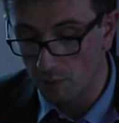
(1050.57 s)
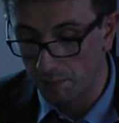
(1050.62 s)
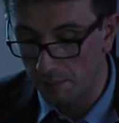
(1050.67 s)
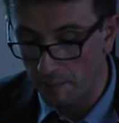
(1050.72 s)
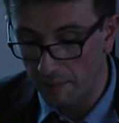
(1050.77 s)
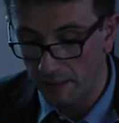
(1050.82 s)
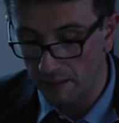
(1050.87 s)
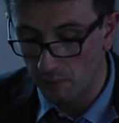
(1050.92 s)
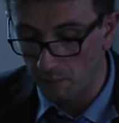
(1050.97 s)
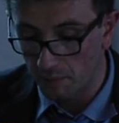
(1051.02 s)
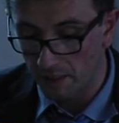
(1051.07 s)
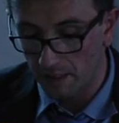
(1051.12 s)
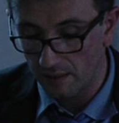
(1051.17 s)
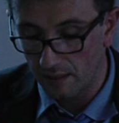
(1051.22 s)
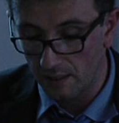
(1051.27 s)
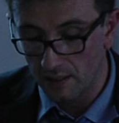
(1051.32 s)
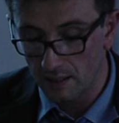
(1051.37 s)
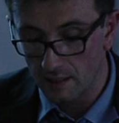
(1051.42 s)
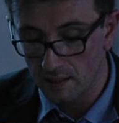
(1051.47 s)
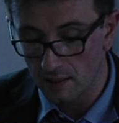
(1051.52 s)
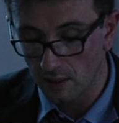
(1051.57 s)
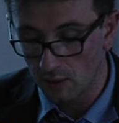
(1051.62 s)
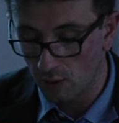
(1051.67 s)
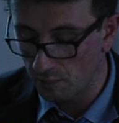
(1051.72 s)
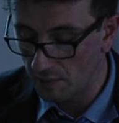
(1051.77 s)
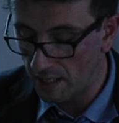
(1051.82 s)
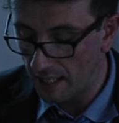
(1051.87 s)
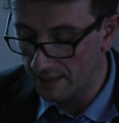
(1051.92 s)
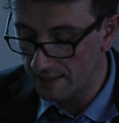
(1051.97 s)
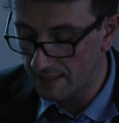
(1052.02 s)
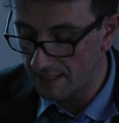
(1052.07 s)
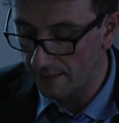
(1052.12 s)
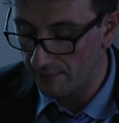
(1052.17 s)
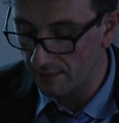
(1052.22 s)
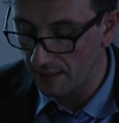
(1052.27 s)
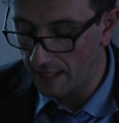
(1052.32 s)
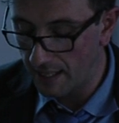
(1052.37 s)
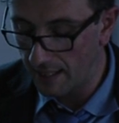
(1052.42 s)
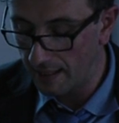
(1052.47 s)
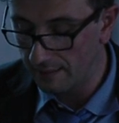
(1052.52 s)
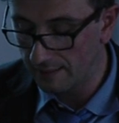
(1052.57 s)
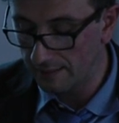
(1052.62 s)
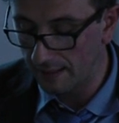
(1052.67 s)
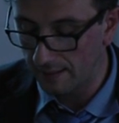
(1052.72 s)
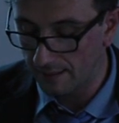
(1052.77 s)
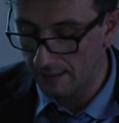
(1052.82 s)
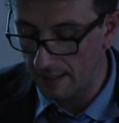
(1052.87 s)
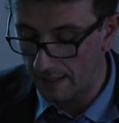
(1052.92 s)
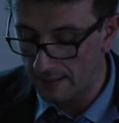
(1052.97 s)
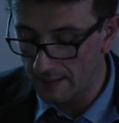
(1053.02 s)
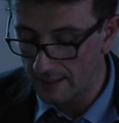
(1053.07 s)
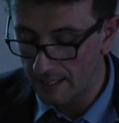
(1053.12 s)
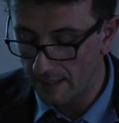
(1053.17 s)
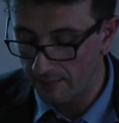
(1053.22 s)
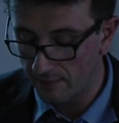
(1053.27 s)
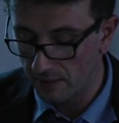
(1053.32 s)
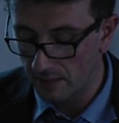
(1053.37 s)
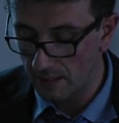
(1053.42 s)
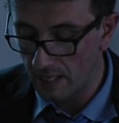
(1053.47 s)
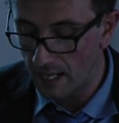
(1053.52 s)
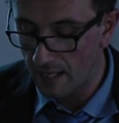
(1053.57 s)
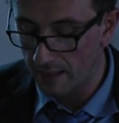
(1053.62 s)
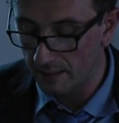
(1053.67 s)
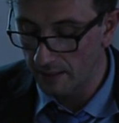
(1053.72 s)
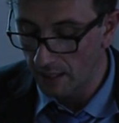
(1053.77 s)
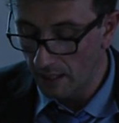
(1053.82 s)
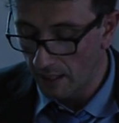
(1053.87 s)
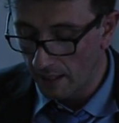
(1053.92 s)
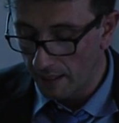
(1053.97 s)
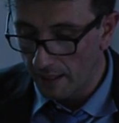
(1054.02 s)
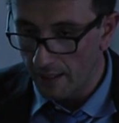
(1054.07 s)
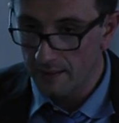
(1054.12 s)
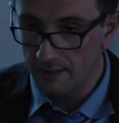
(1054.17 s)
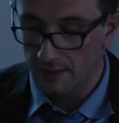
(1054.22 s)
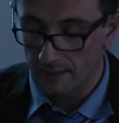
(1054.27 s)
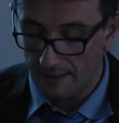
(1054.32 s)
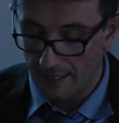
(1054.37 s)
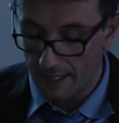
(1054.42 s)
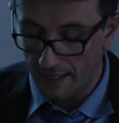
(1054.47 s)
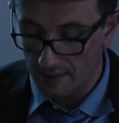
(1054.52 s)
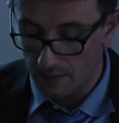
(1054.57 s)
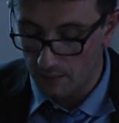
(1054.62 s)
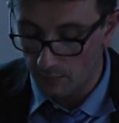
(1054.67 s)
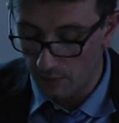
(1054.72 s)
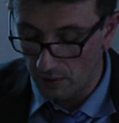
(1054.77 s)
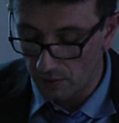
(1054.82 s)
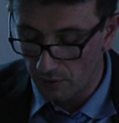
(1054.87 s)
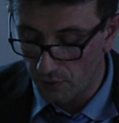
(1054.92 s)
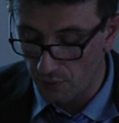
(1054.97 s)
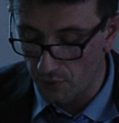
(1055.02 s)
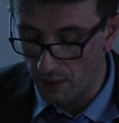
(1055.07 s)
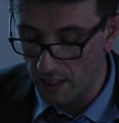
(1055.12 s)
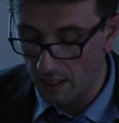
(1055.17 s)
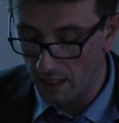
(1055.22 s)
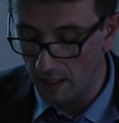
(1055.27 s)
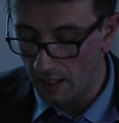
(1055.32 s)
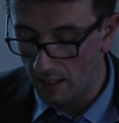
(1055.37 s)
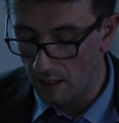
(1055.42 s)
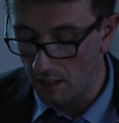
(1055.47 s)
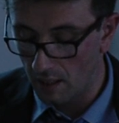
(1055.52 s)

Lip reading: Supplementum Hellenisticum 978 and 979, and it ends with 3